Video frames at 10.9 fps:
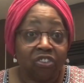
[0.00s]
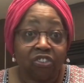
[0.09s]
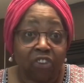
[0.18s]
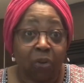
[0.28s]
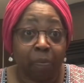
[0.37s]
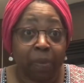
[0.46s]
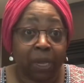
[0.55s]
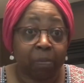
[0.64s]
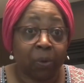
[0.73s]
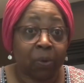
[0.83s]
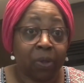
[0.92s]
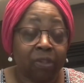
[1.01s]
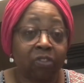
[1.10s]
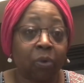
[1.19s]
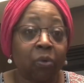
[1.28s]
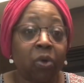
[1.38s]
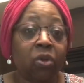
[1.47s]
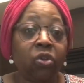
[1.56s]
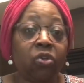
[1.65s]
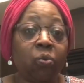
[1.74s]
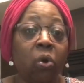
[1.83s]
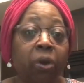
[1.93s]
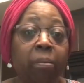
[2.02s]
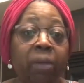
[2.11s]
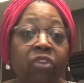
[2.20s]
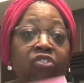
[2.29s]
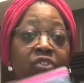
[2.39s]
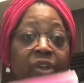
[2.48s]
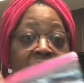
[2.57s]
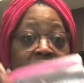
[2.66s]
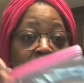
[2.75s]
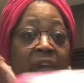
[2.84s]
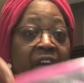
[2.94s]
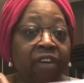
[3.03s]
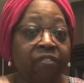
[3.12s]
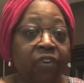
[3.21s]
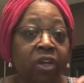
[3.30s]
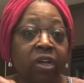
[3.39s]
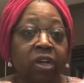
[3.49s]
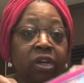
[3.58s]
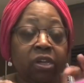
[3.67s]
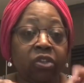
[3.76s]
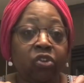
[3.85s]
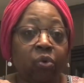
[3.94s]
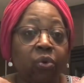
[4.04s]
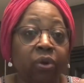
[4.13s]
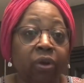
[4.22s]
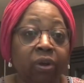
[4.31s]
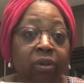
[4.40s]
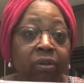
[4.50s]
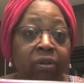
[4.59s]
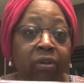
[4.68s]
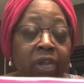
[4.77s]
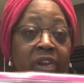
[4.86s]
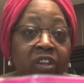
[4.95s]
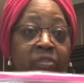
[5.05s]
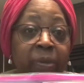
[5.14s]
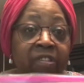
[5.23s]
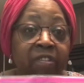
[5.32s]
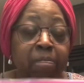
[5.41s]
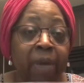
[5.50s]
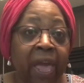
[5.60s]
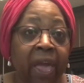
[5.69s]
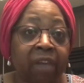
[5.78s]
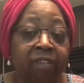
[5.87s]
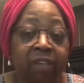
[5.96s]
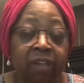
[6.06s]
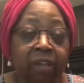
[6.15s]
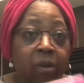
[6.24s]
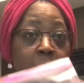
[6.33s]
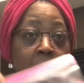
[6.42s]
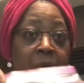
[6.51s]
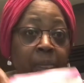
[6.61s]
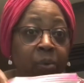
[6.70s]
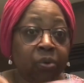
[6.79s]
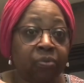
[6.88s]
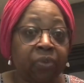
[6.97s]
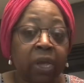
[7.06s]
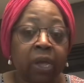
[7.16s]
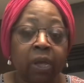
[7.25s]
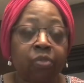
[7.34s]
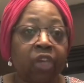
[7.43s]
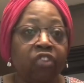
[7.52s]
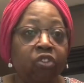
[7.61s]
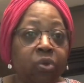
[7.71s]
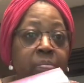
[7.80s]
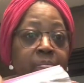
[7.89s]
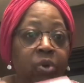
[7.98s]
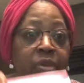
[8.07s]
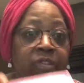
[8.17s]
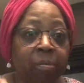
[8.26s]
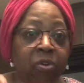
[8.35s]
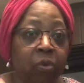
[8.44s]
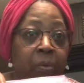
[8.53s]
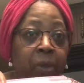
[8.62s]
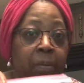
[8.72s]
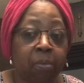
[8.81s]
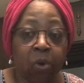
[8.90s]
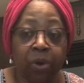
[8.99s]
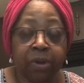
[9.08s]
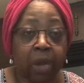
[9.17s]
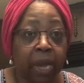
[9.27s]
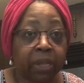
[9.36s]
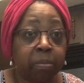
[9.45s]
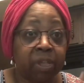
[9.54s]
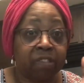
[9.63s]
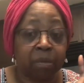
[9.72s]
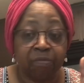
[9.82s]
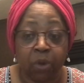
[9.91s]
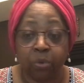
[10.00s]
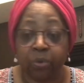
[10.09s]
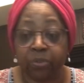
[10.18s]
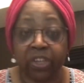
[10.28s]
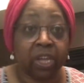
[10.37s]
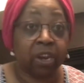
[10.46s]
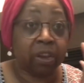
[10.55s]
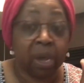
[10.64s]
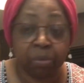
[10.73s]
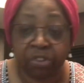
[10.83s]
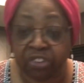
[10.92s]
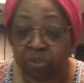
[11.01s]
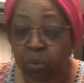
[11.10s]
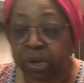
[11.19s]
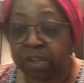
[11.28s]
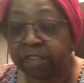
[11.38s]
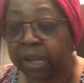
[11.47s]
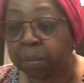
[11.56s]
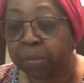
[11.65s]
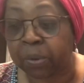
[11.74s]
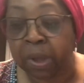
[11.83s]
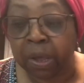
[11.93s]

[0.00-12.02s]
show people. So you want to make sure that you have your inexpensive bags, waterproof, that you can put some of your important documents and photos in. And that was just one example